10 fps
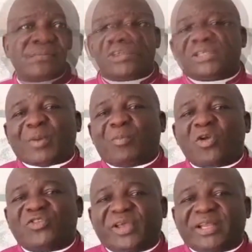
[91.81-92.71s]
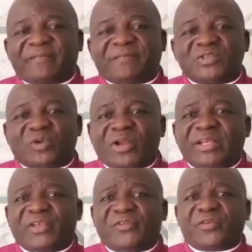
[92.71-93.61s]
Just like Paul said in 1
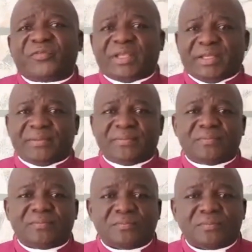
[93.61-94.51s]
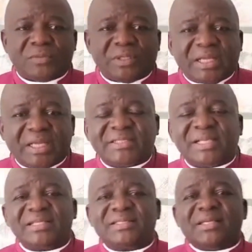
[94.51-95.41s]
Corinthians 15, he
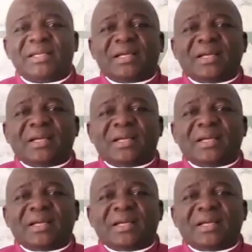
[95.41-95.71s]
says,